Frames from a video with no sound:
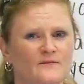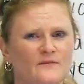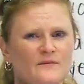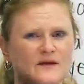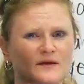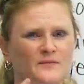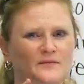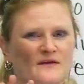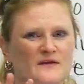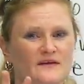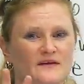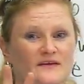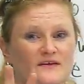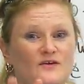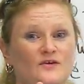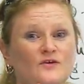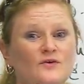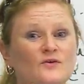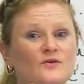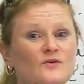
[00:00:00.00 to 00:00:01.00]
Maybe
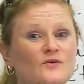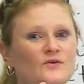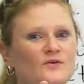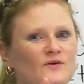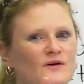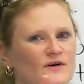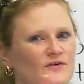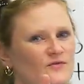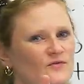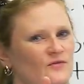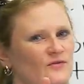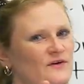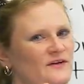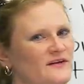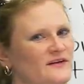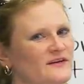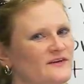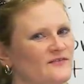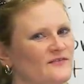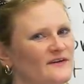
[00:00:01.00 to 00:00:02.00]
you are
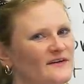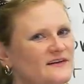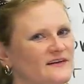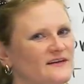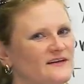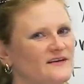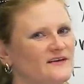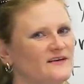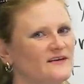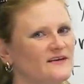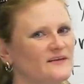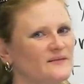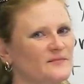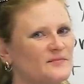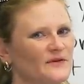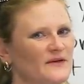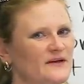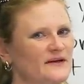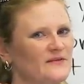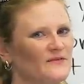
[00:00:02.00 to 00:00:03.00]
really, really good at
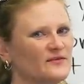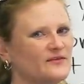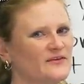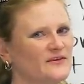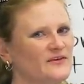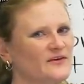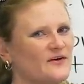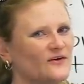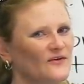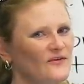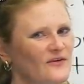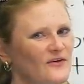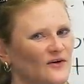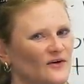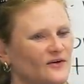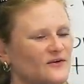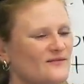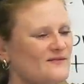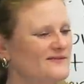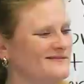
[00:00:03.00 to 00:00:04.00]
playing with the yo
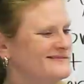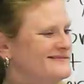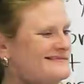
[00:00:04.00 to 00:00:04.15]
yo.